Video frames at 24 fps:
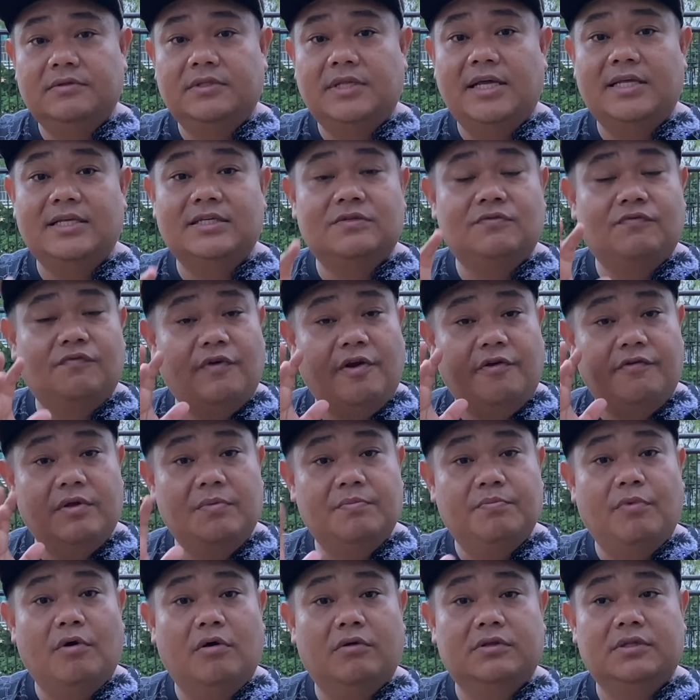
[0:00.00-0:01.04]
That is very
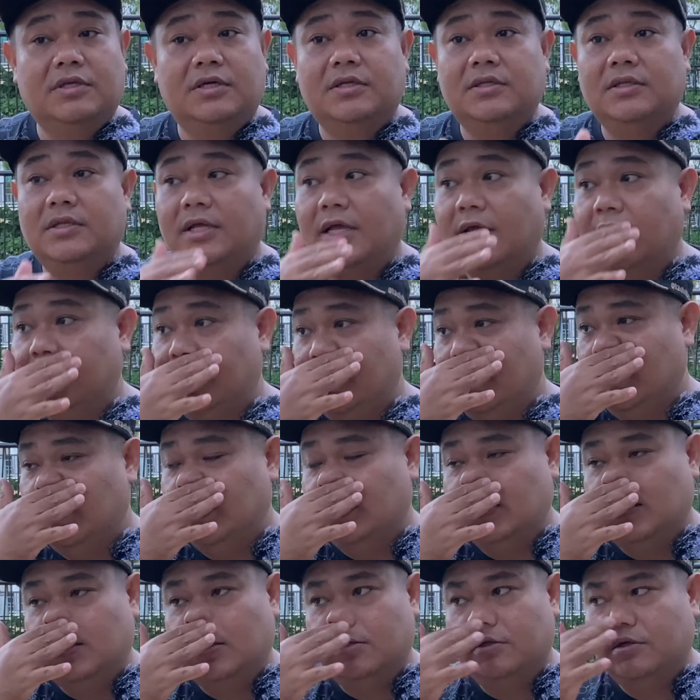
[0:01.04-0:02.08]
important, and
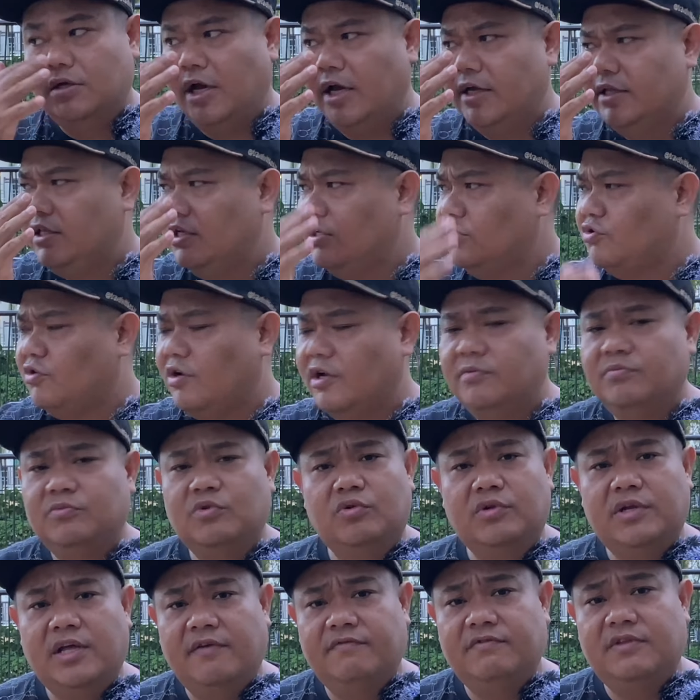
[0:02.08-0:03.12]
I think Triumph
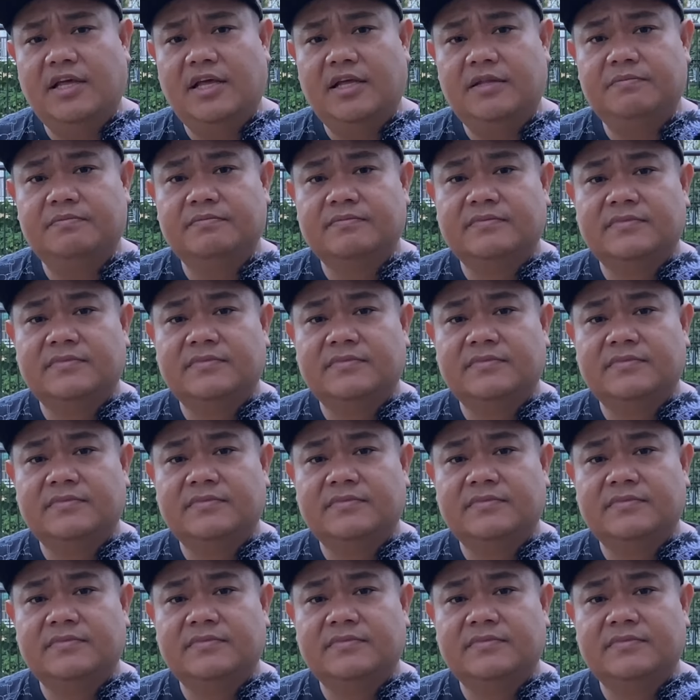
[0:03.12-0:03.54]
don't have that.